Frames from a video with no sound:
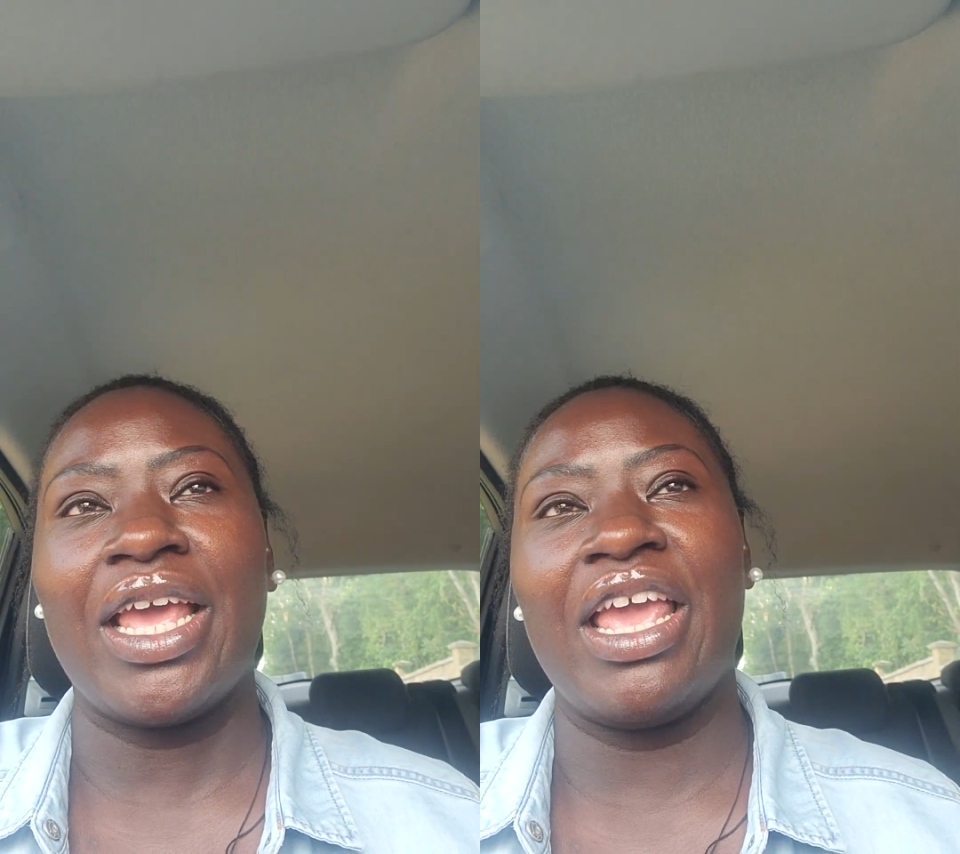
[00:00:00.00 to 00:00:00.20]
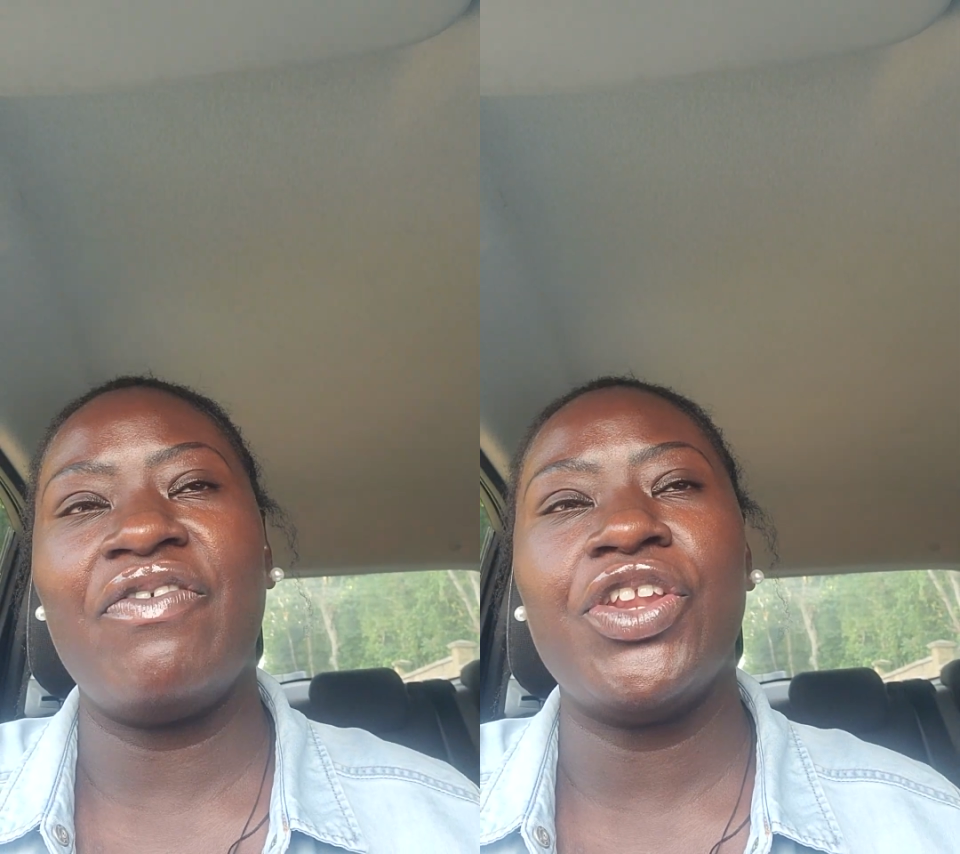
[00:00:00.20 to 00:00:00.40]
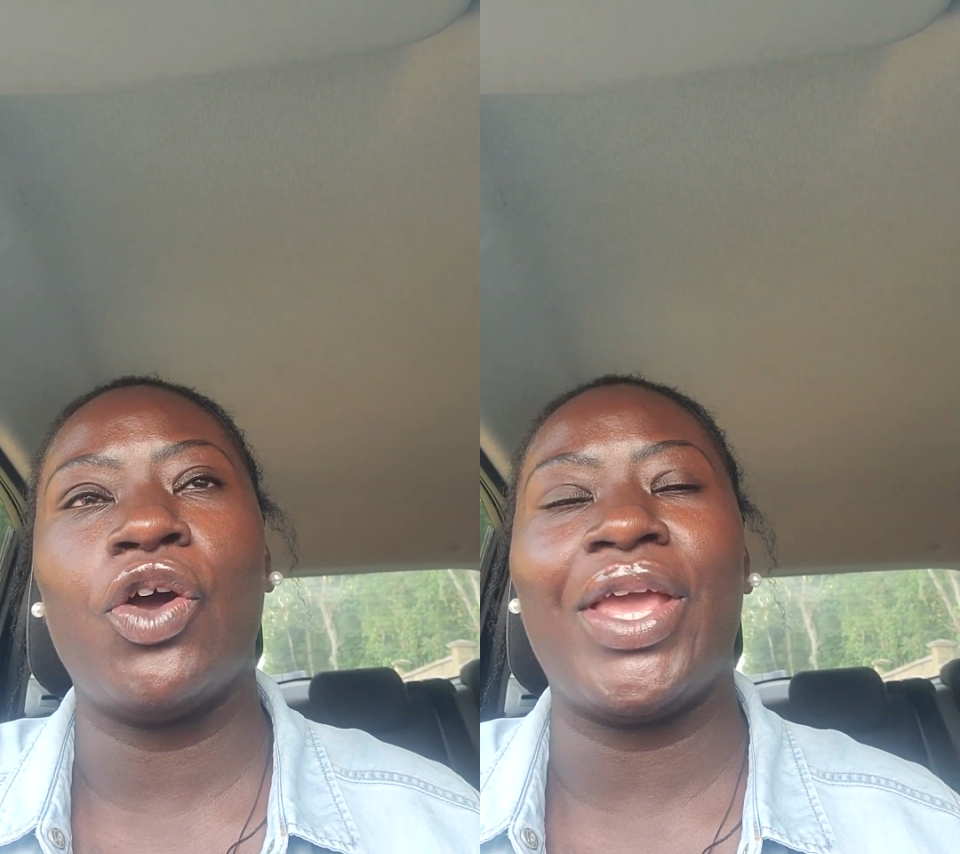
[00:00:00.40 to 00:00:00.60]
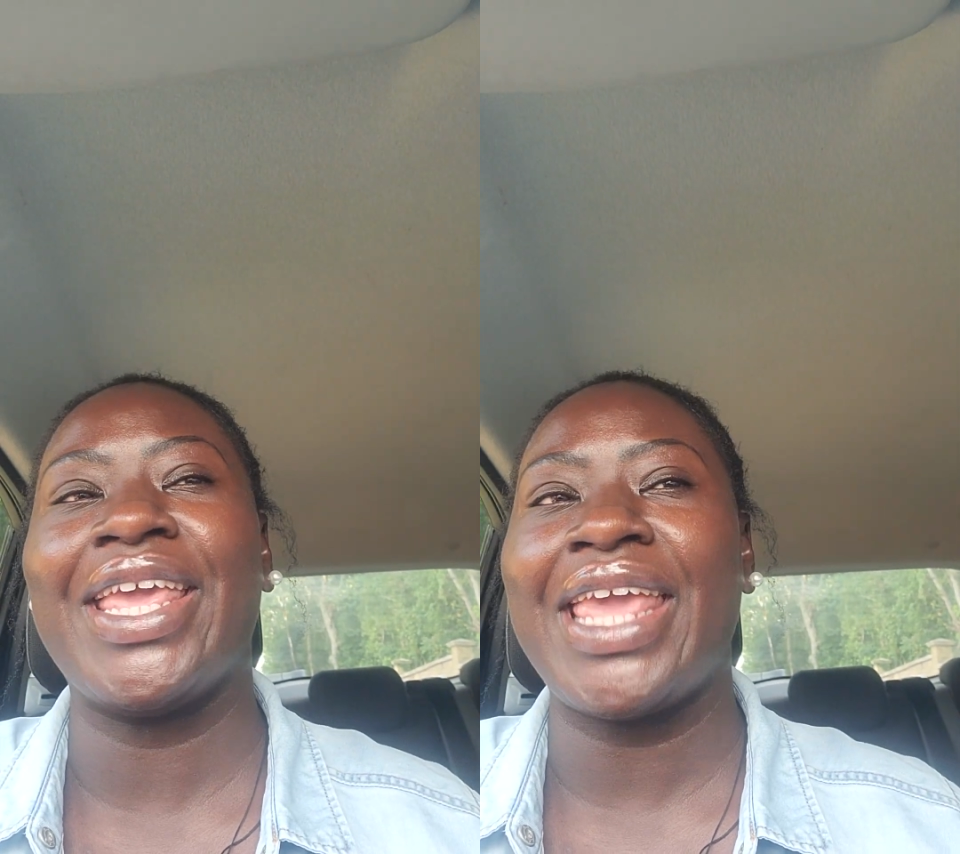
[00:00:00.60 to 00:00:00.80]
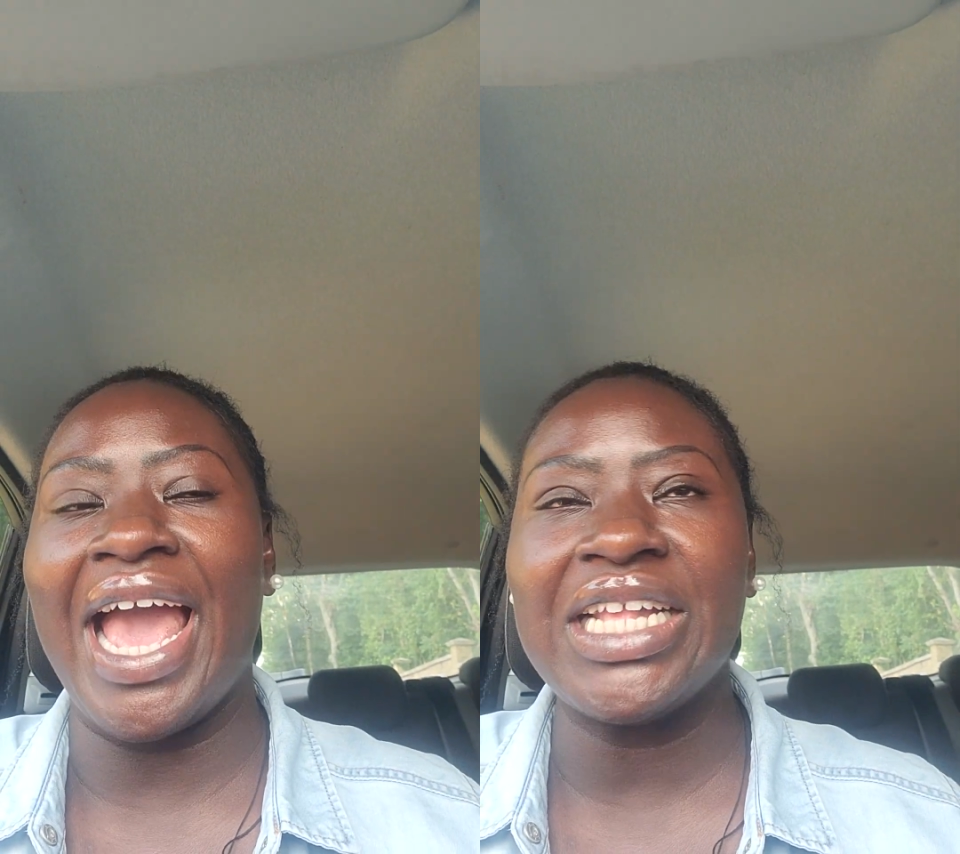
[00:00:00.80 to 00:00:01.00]
even though
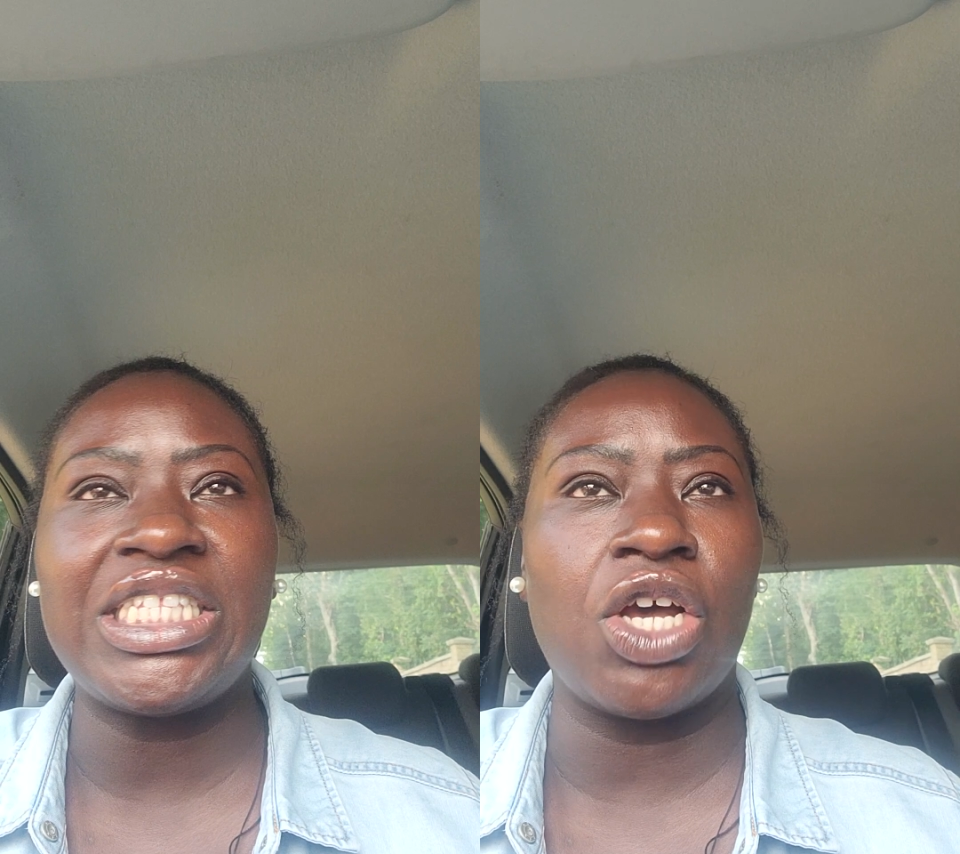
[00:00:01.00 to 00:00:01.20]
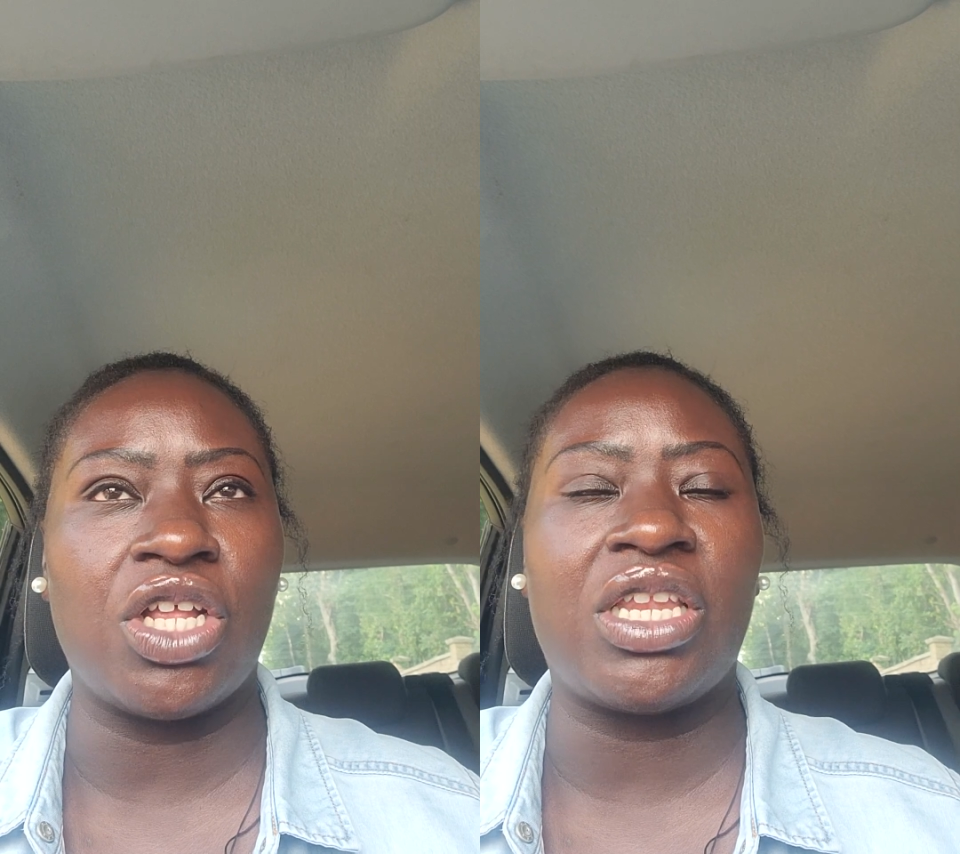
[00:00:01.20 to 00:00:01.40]
it can tell